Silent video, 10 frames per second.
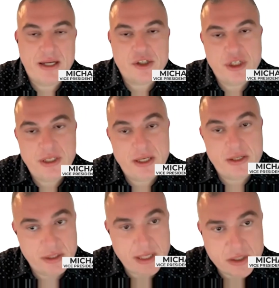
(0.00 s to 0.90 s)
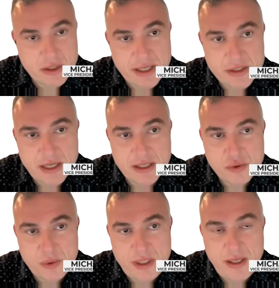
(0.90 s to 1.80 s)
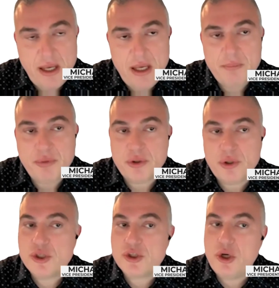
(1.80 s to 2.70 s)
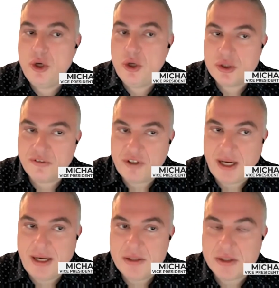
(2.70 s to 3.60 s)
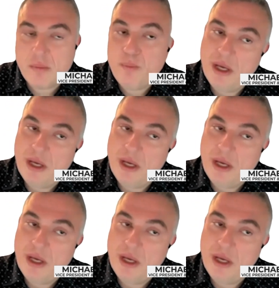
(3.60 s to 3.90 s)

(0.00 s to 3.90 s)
Argentina is an industrialized country, produces lots of cars.